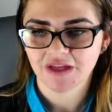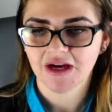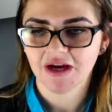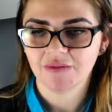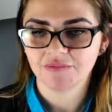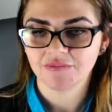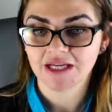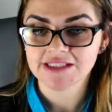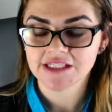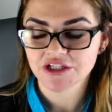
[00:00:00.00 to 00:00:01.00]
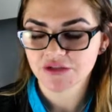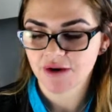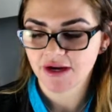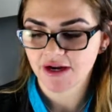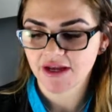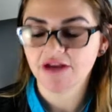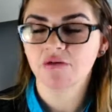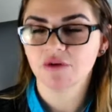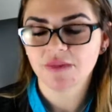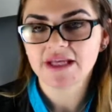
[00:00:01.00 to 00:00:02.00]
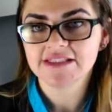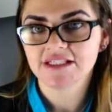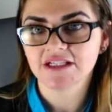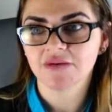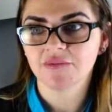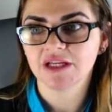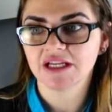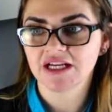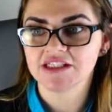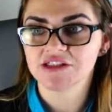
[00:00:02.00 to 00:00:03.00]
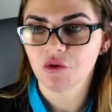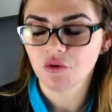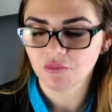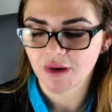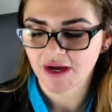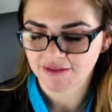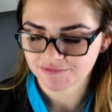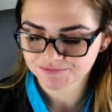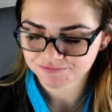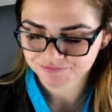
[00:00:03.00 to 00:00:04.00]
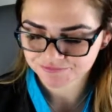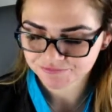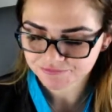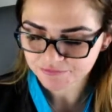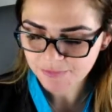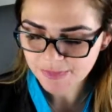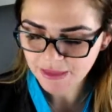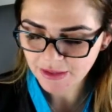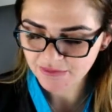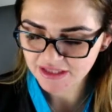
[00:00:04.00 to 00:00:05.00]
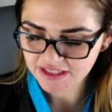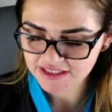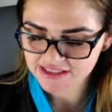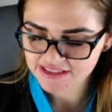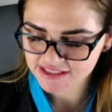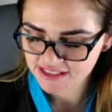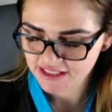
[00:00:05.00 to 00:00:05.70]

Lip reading: That's actually why I had owned a pet sitting company and I sold mine because